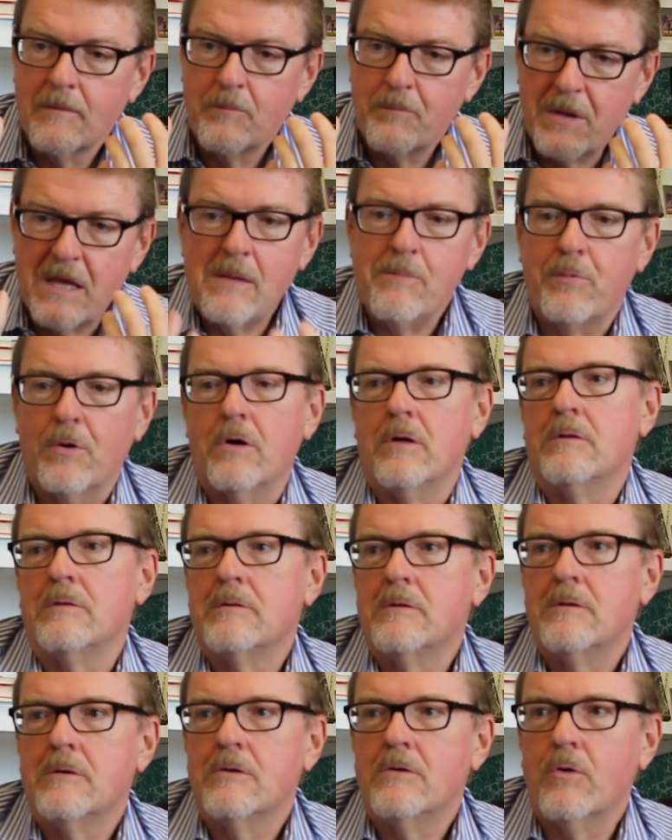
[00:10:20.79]
people
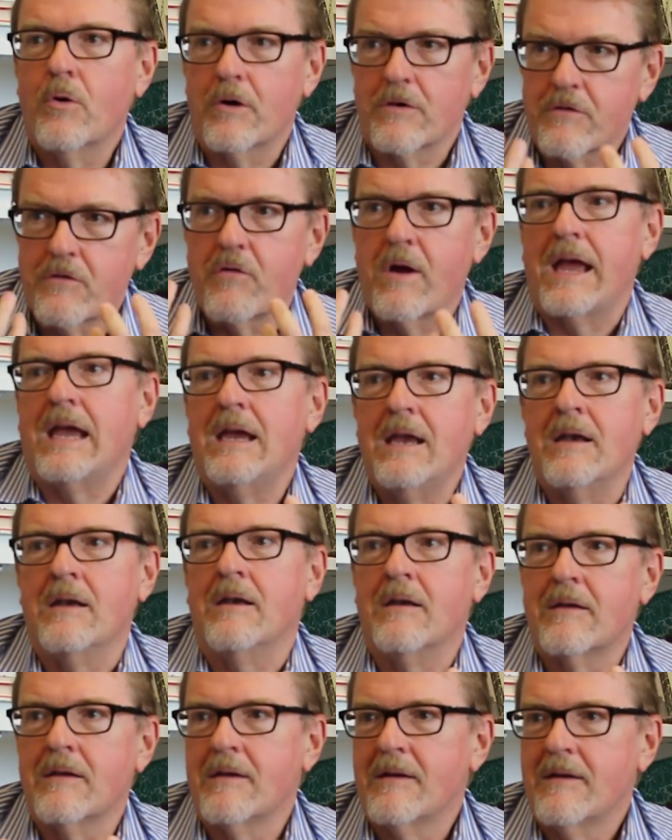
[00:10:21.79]
who are
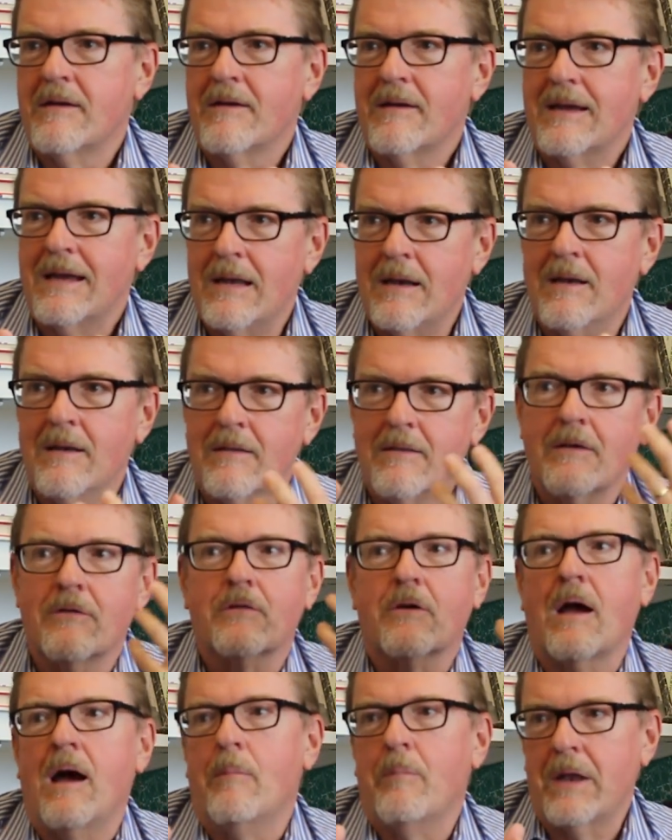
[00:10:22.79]
trained in
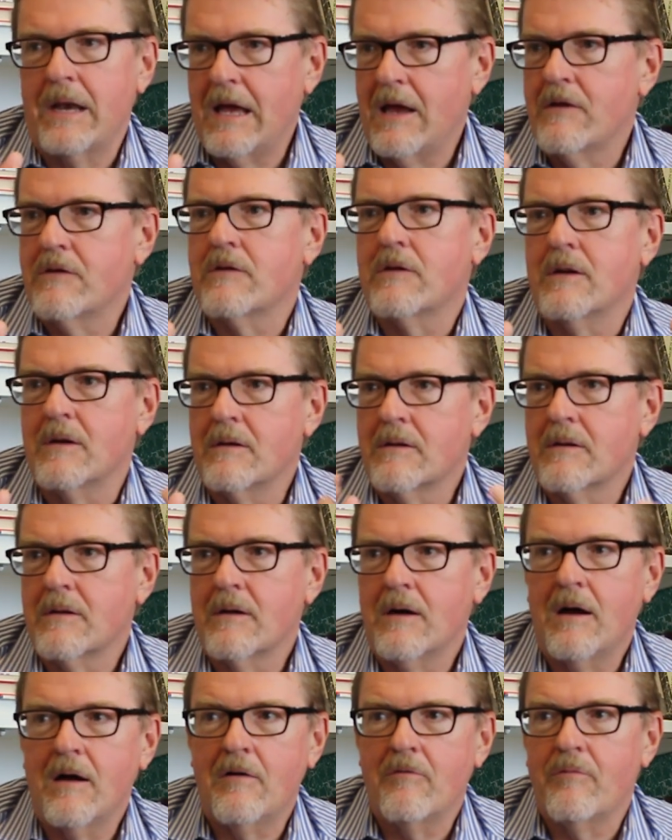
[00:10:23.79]
this combination
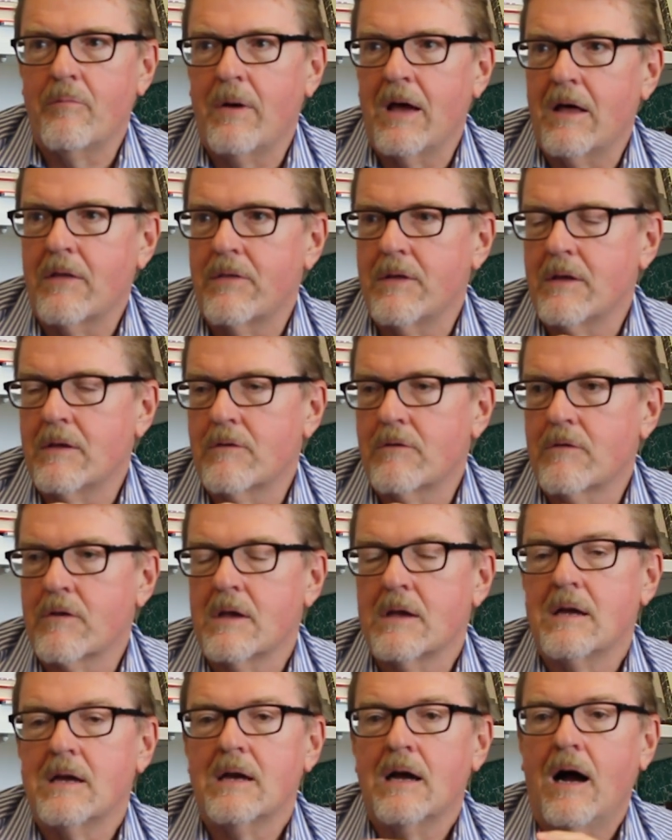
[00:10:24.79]
of methods
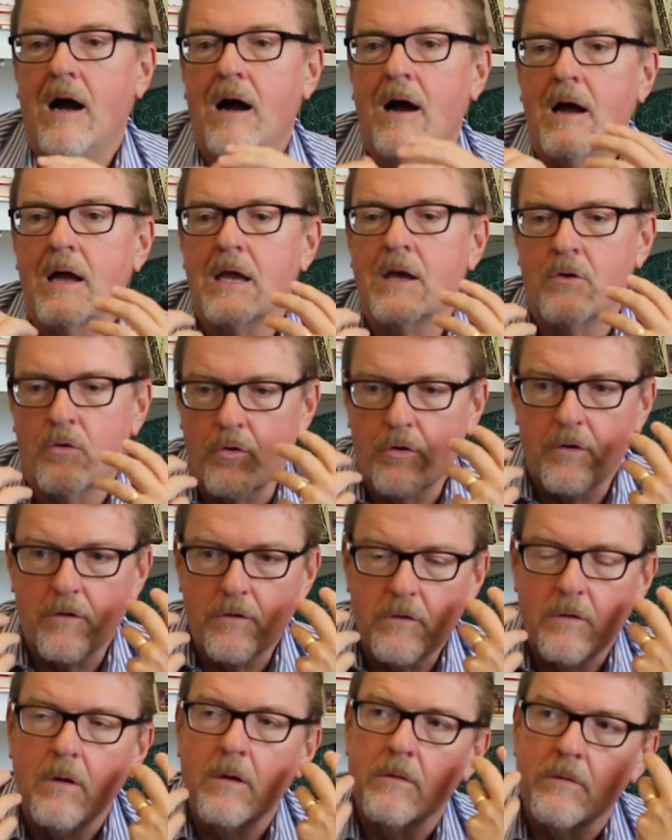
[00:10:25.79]
in order
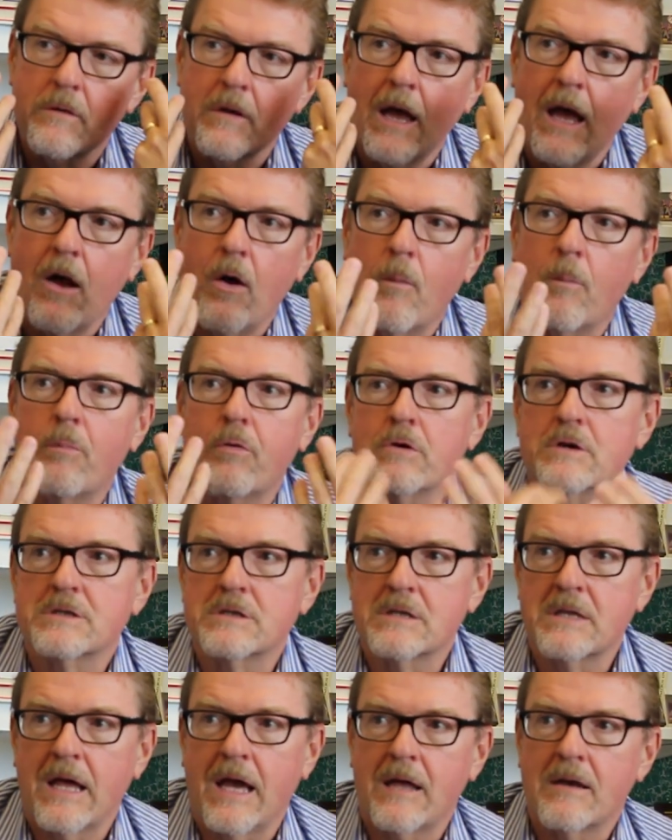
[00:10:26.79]
to help
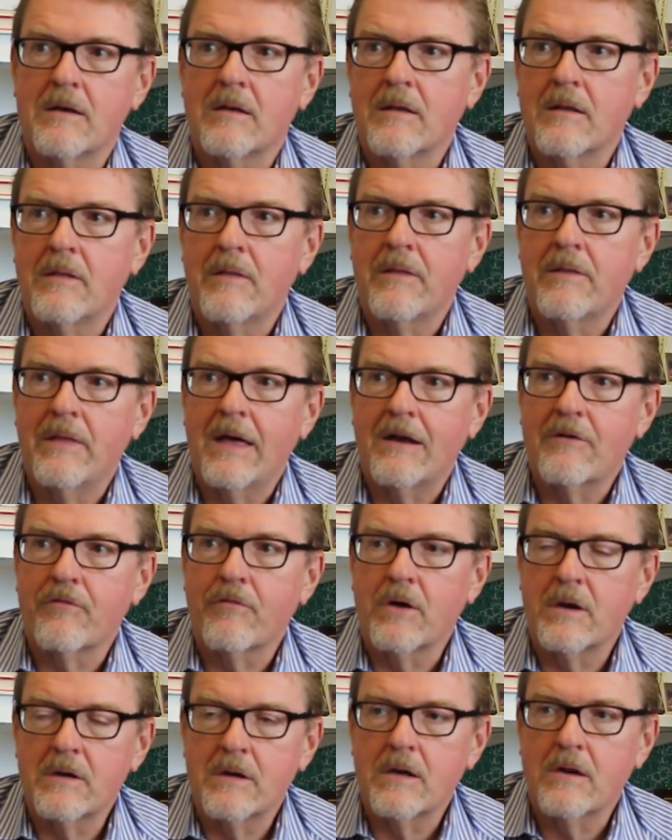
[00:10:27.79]
push that
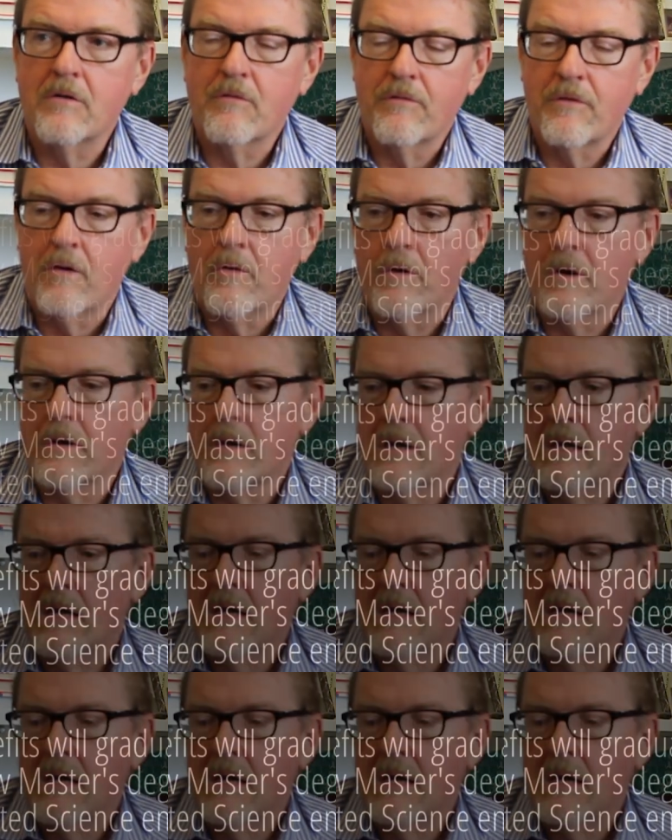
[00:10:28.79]
frontier forward.